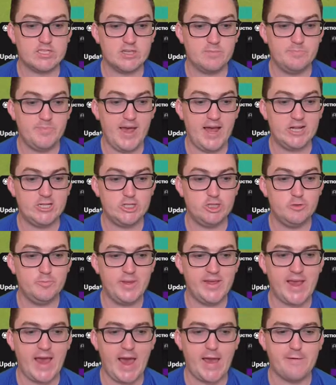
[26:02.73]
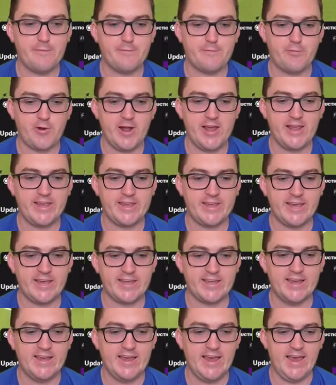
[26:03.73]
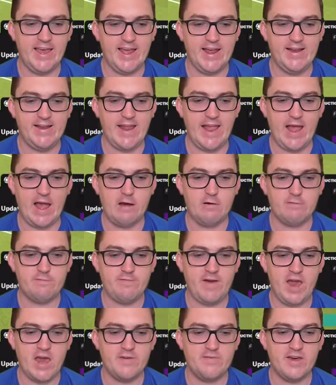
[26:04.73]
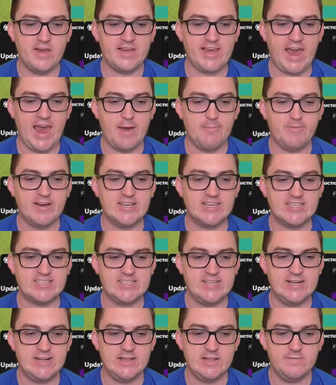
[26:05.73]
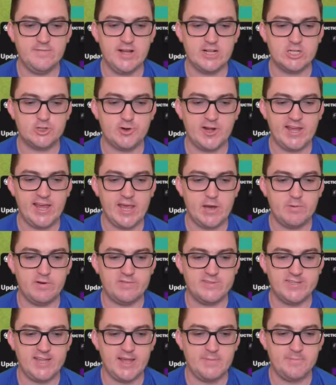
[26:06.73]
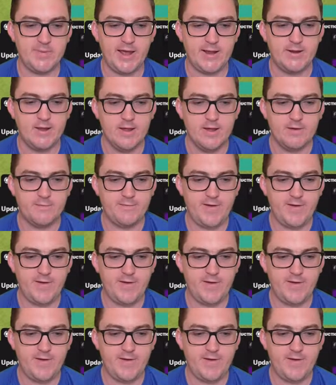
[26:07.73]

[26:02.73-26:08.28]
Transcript: It's about to be a free kick in our favour. Can we steal a victory here with 10 men?